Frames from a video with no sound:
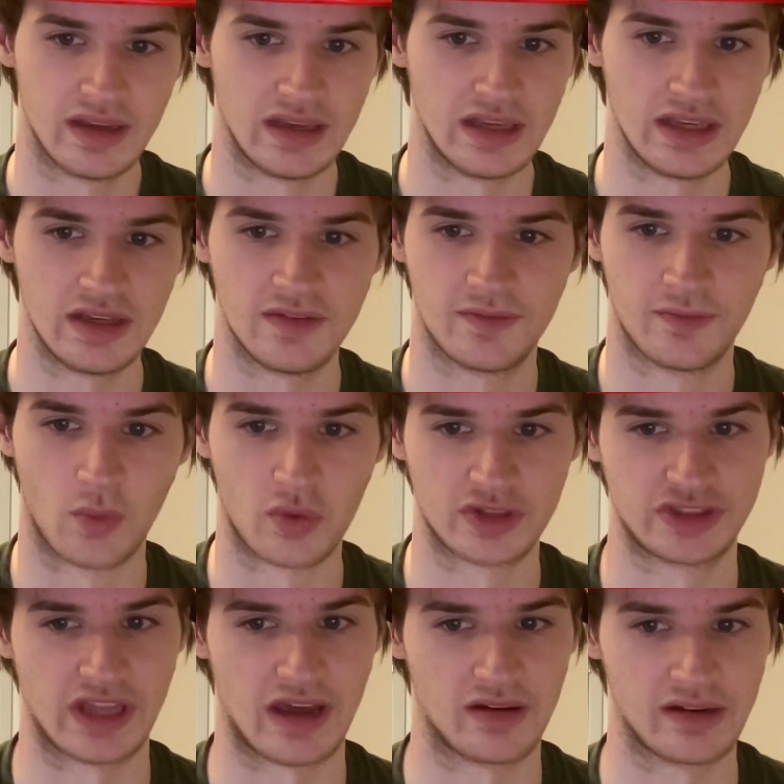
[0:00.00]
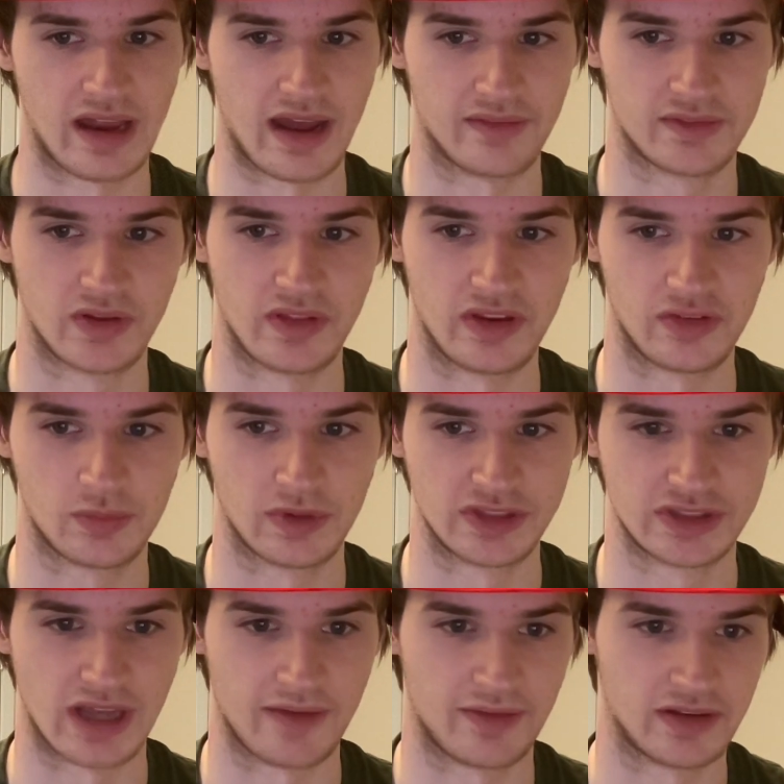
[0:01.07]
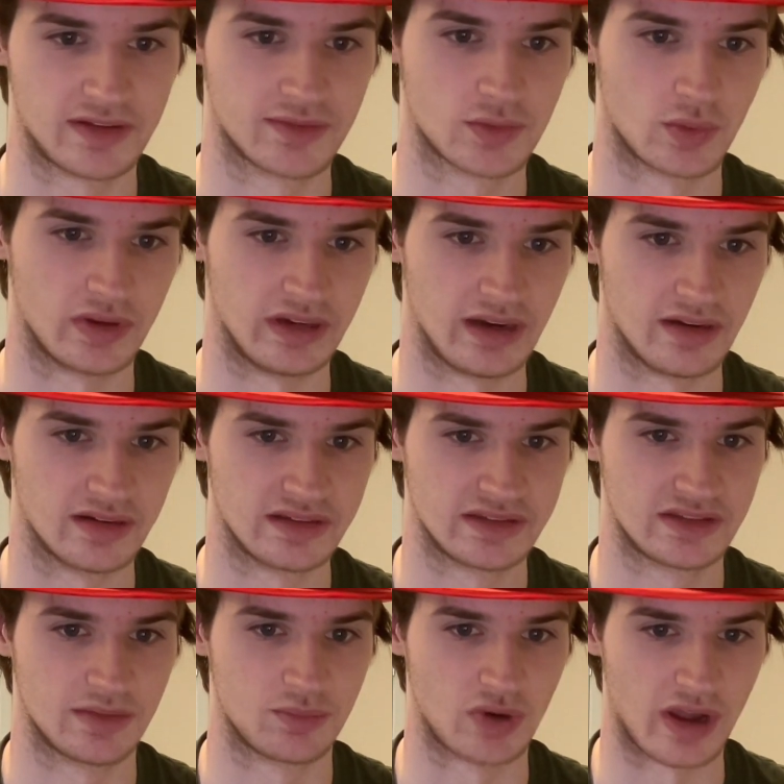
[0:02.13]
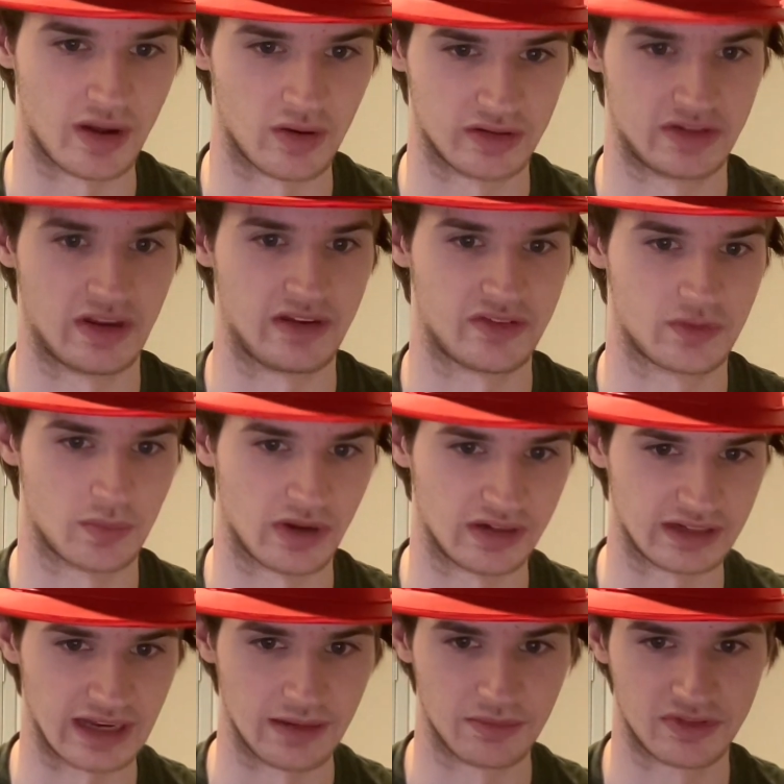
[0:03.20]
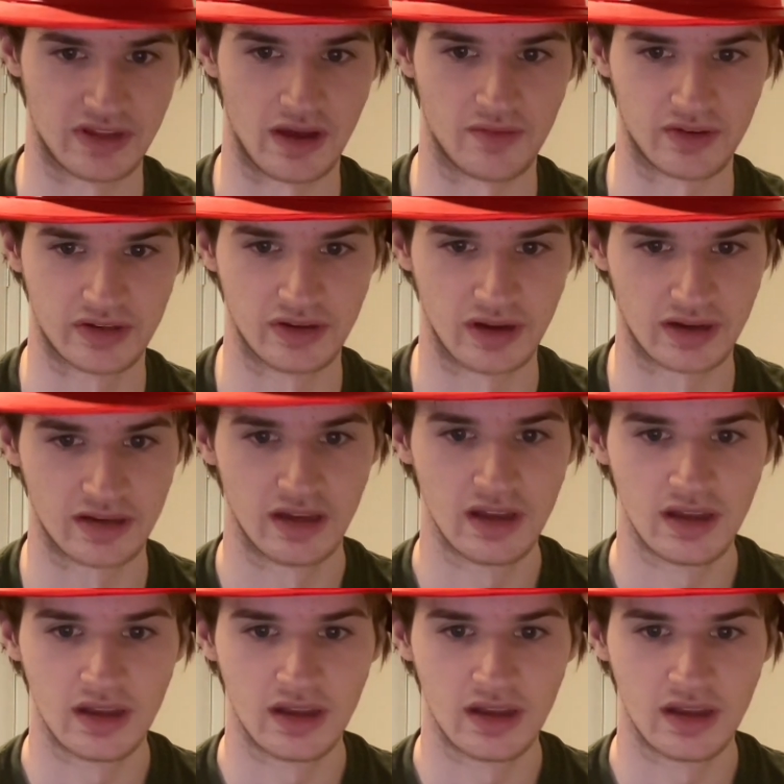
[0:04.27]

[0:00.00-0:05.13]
he forced out after they switched offensive coordinators to prioritize the running game with Dalvin Cook.